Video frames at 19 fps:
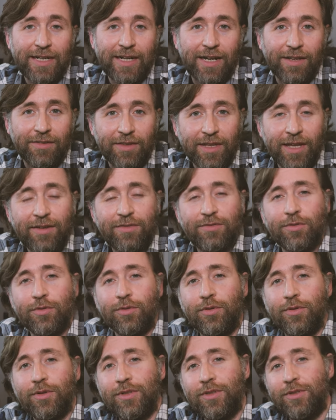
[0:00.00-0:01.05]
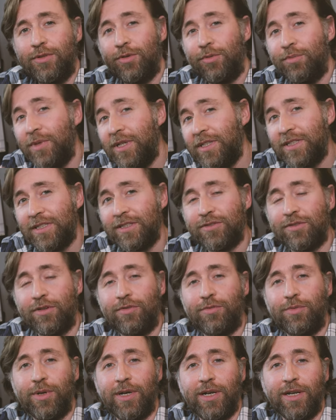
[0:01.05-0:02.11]
And therefore, your meeting
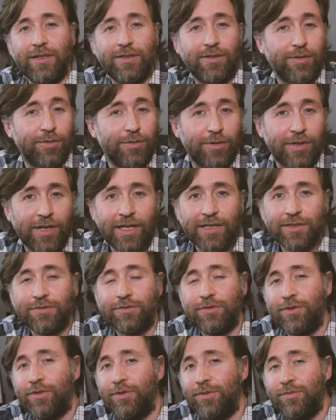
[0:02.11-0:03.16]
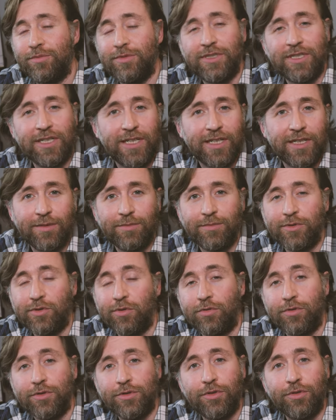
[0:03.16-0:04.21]
software, Google Classroom, Teams,
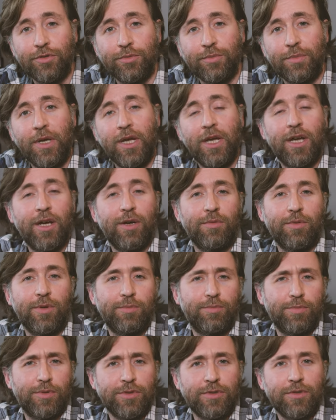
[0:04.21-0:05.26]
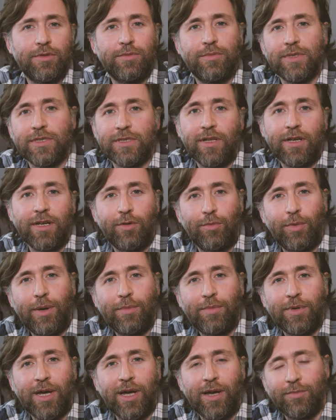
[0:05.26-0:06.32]
or Zoom, will presume it's like a
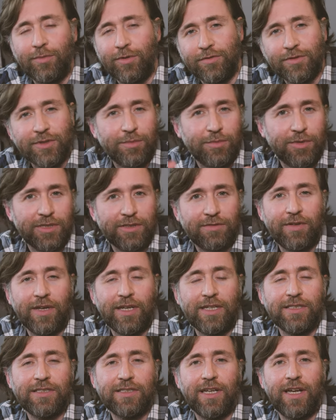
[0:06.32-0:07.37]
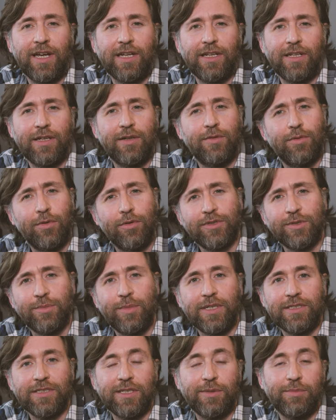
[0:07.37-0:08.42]
webcam of somebody's face, and it will
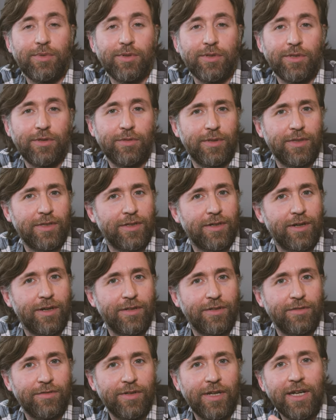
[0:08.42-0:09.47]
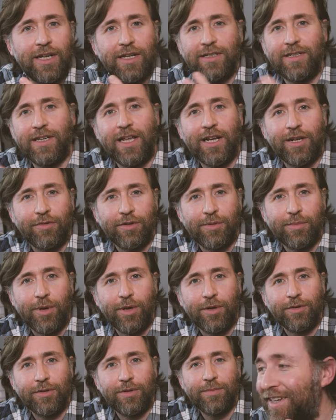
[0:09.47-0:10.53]
automatically put you in the kind of gallery
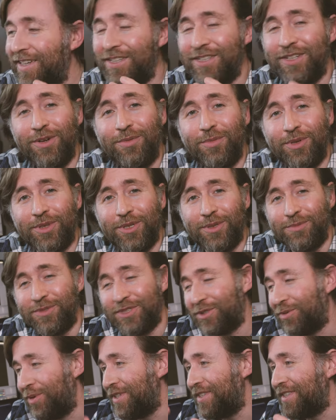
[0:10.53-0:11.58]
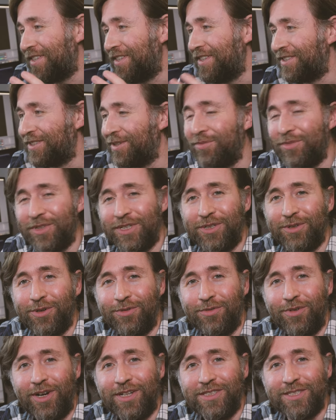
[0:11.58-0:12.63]
mode. You don't want them squinting at something you're
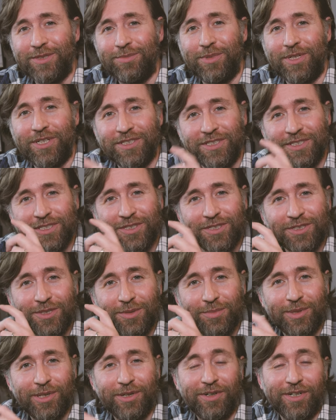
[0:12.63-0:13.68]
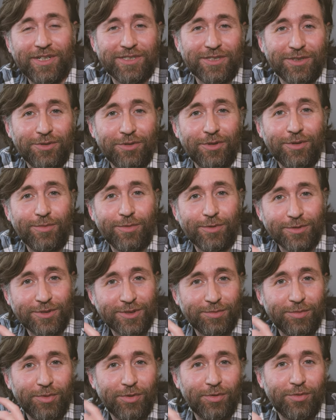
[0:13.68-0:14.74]
writing because it's just appearing as a normal
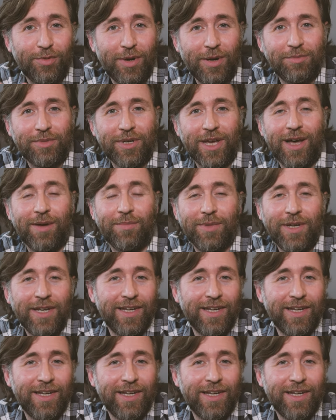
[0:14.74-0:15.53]
small webcam